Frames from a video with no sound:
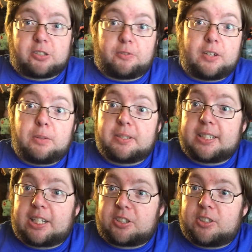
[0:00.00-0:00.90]
So if
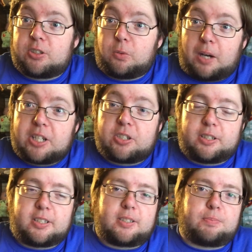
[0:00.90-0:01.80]
anyone's actually still
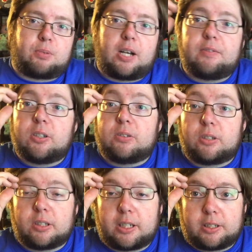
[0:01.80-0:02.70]
watching this, bravo,
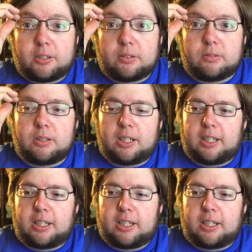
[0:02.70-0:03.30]
good on you.